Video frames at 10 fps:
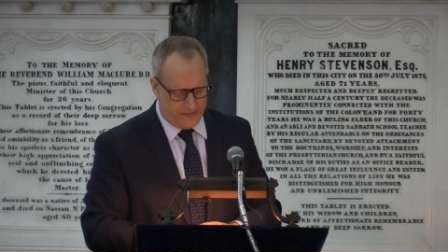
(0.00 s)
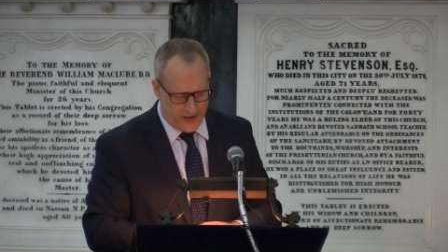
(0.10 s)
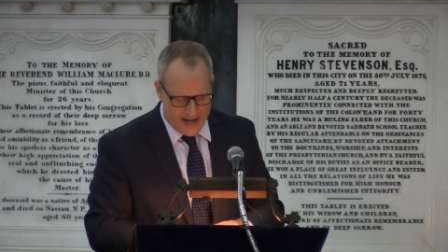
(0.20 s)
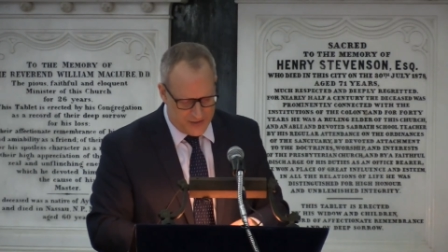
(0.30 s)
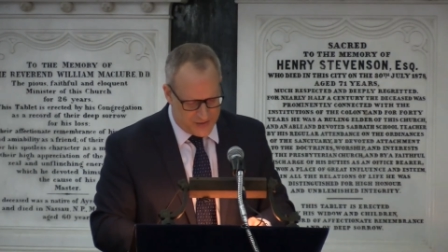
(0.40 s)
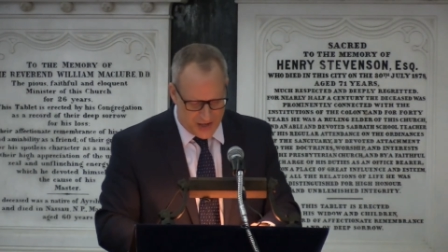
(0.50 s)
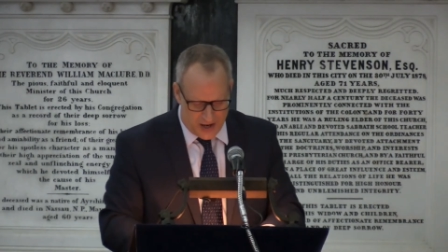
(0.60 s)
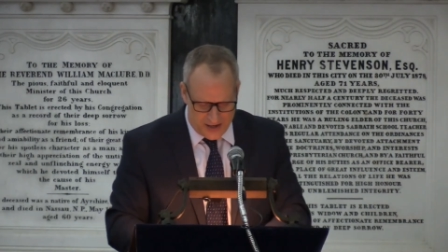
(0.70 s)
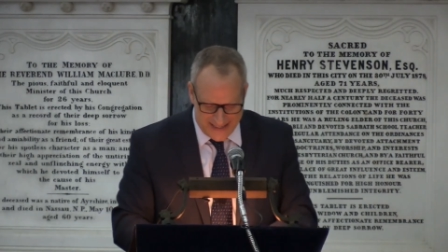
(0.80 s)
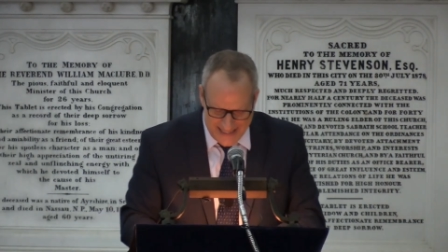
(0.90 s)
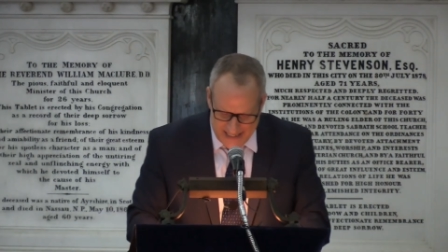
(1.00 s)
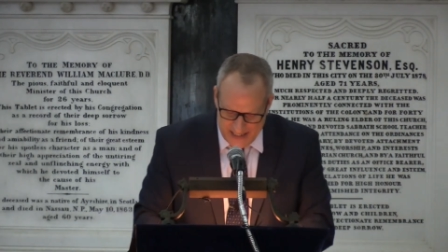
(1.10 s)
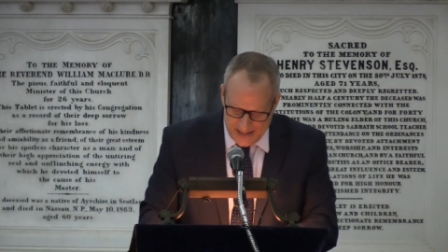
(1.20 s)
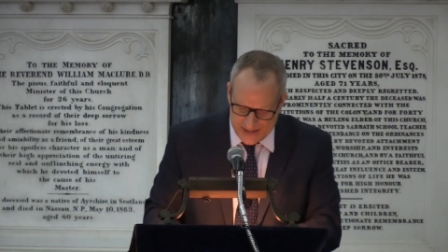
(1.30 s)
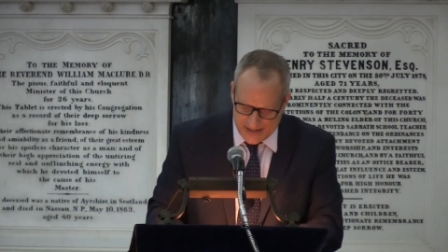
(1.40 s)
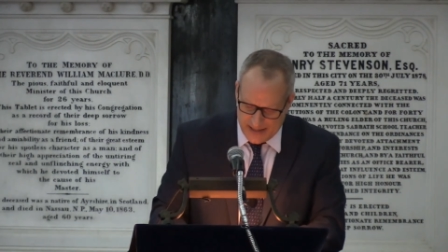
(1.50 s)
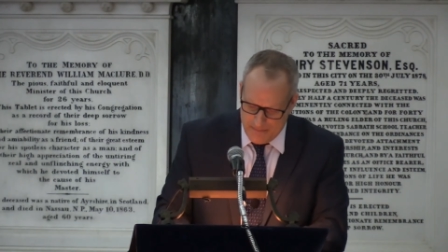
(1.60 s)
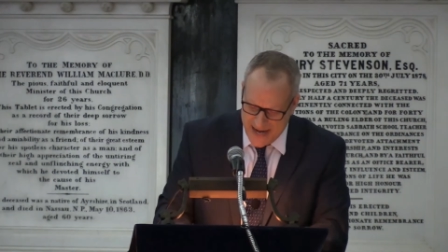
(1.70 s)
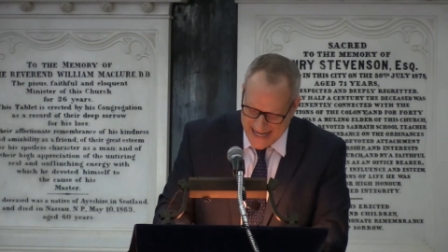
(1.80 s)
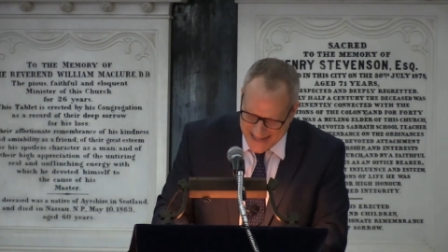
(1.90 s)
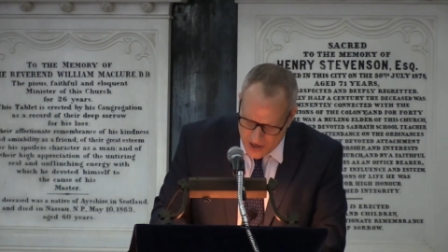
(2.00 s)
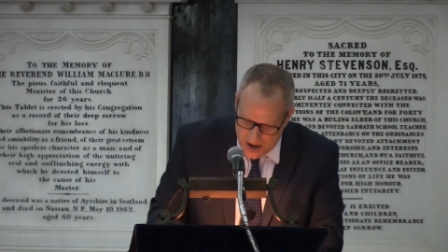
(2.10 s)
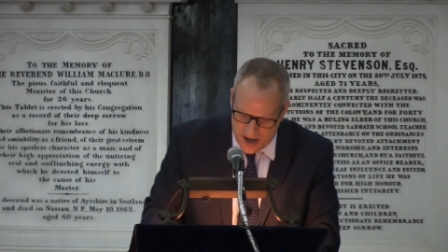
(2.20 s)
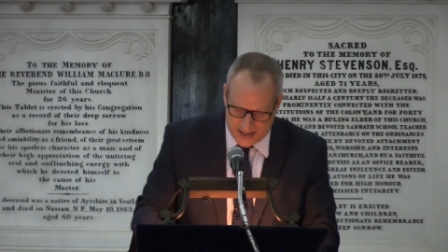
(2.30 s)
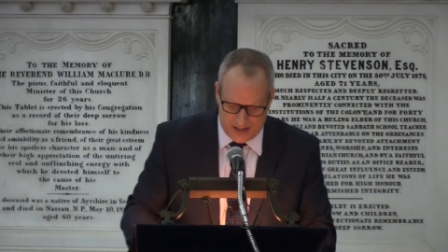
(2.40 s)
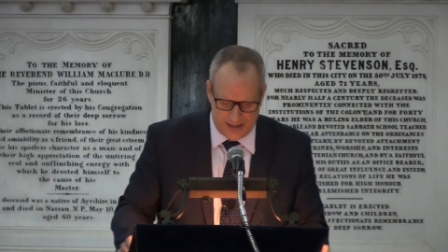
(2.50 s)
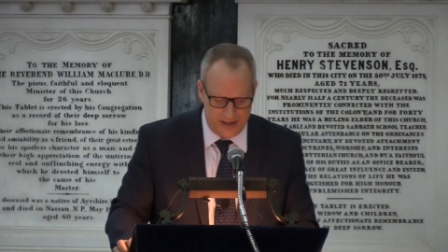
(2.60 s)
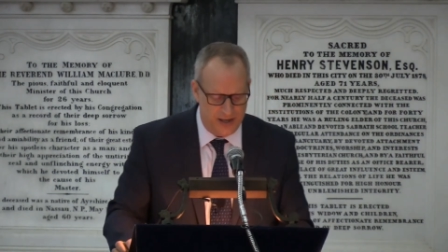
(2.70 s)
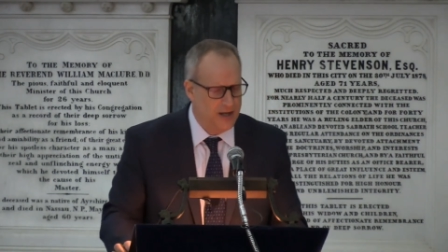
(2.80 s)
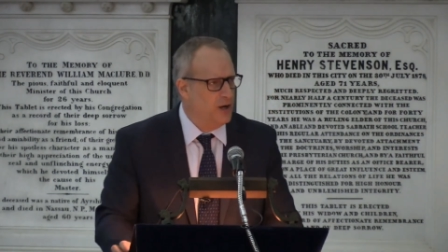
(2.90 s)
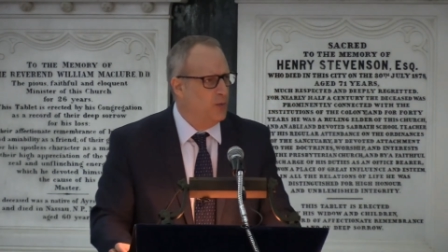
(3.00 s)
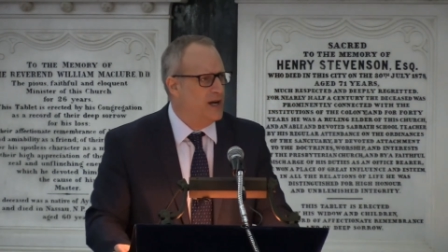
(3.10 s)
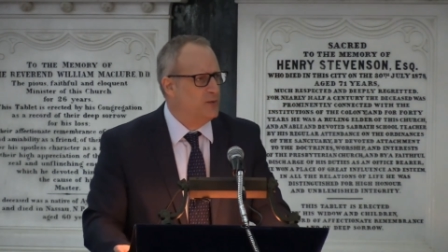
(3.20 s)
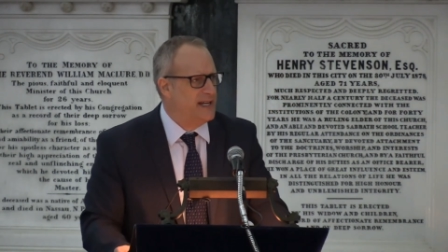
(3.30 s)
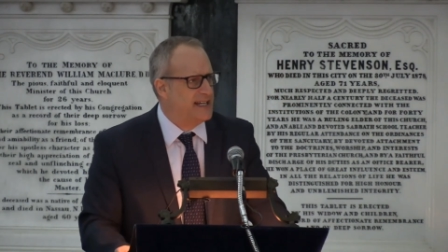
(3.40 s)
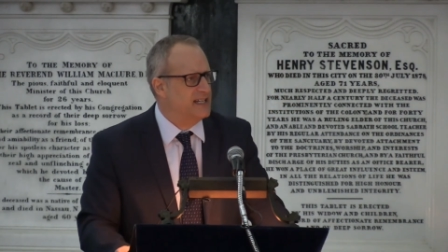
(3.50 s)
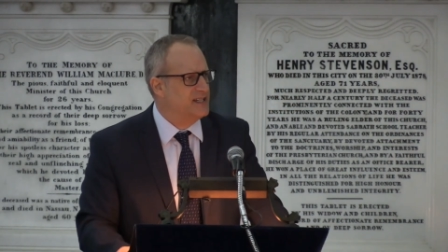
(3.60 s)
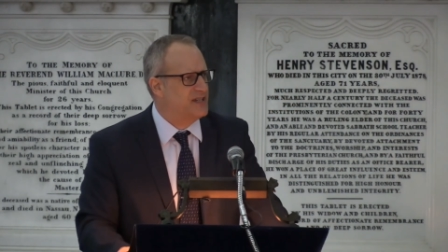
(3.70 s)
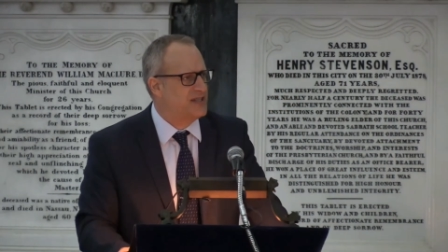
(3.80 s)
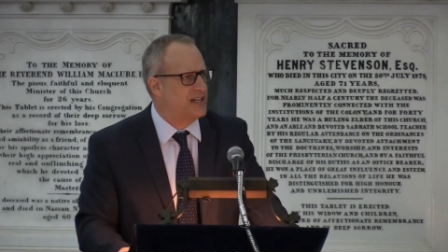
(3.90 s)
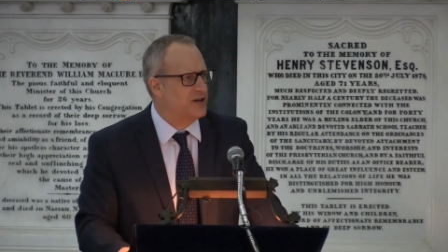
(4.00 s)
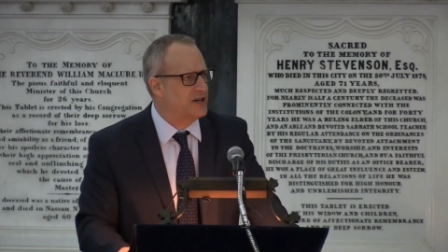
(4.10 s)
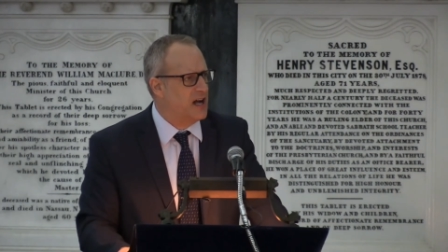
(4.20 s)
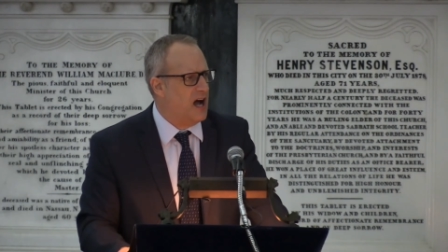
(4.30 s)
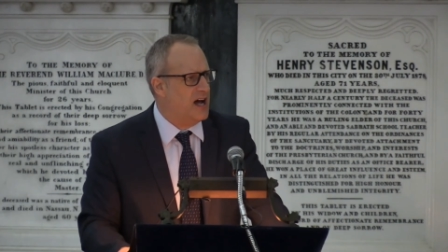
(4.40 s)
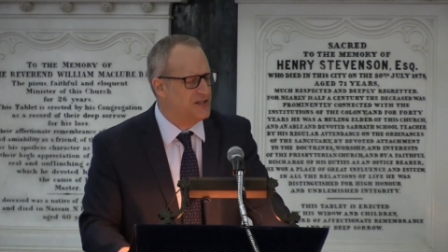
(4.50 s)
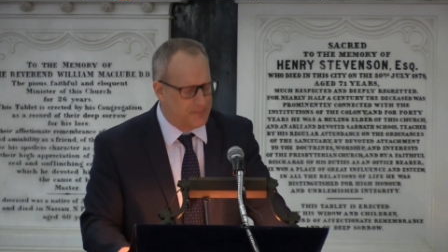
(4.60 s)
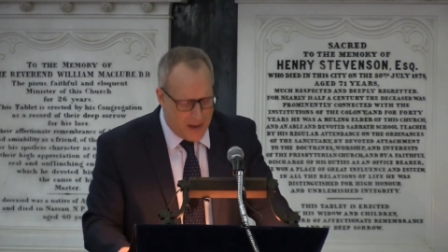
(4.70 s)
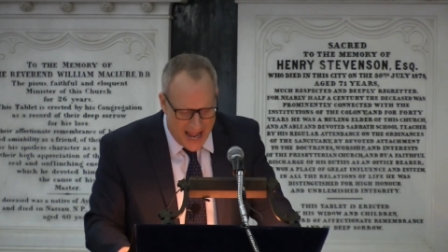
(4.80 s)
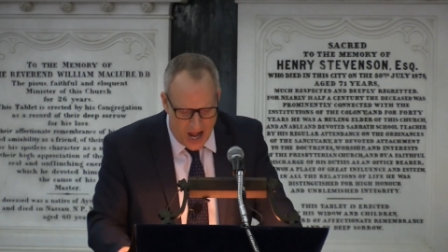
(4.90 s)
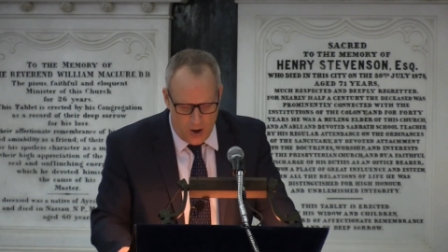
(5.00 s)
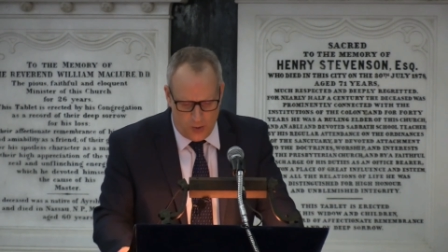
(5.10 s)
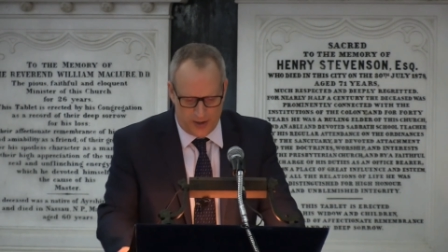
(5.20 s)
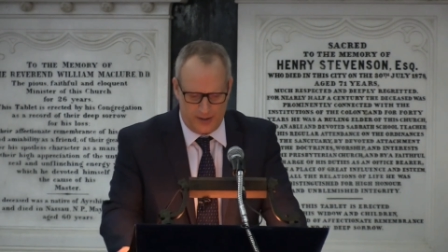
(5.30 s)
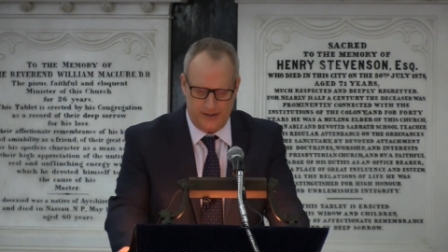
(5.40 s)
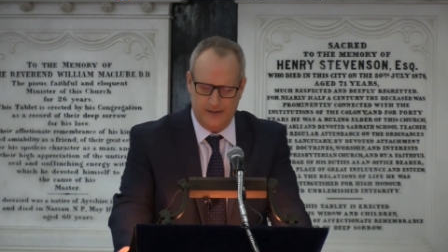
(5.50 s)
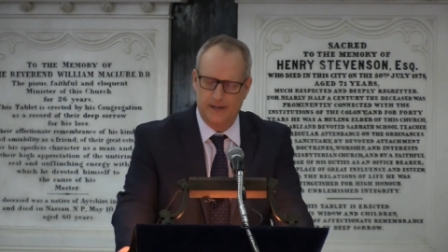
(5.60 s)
Friends, our knees may knock when we consider God's power,